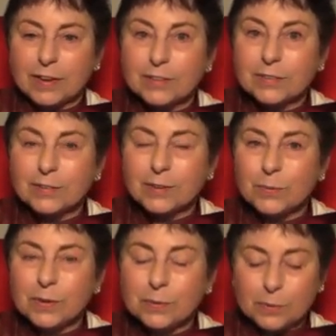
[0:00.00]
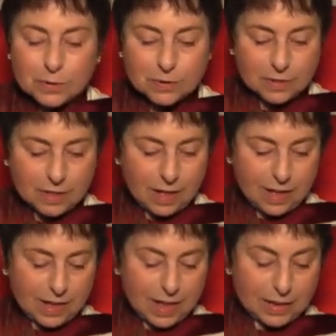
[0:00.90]
So we will
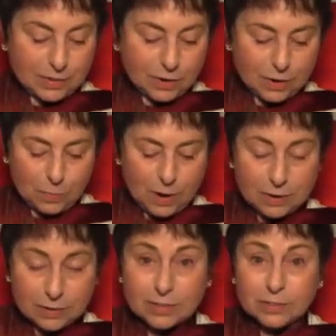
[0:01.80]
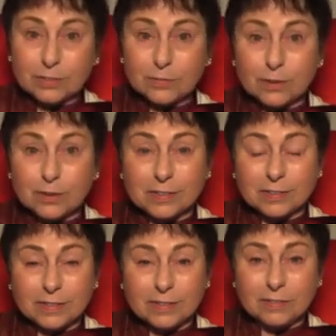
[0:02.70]
end our practice for
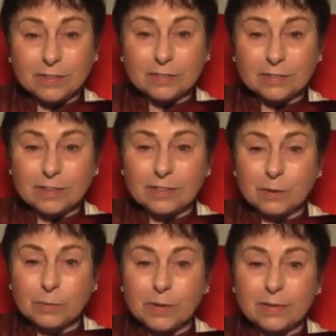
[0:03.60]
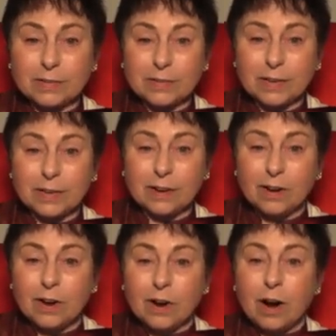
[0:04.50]
this evening so that we can take
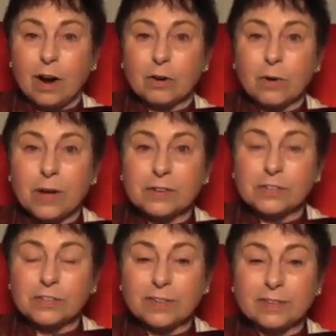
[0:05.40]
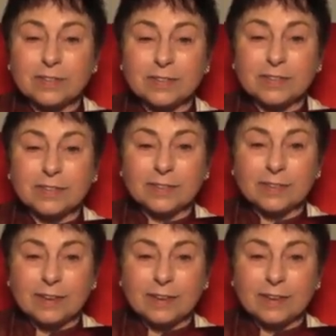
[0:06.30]
our questions.